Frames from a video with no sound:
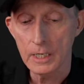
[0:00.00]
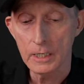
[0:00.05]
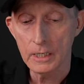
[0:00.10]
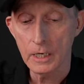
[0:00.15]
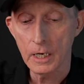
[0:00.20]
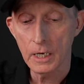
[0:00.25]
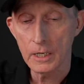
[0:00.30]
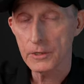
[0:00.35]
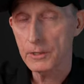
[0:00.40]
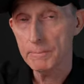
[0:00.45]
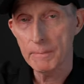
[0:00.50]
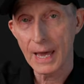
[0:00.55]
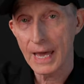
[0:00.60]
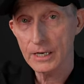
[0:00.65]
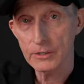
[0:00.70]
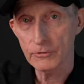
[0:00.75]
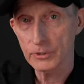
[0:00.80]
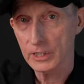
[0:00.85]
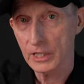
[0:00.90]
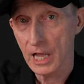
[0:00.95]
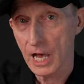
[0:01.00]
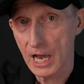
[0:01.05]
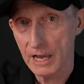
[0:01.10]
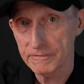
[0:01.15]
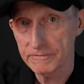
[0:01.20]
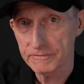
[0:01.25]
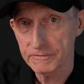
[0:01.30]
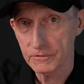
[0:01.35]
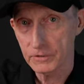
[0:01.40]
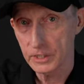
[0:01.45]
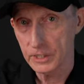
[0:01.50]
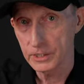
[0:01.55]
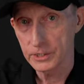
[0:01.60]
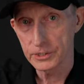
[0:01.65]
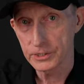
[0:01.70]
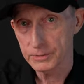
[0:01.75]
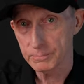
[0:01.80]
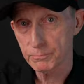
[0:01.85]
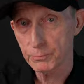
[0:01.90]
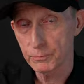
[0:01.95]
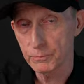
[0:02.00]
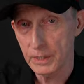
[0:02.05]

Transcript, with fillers: the battery life is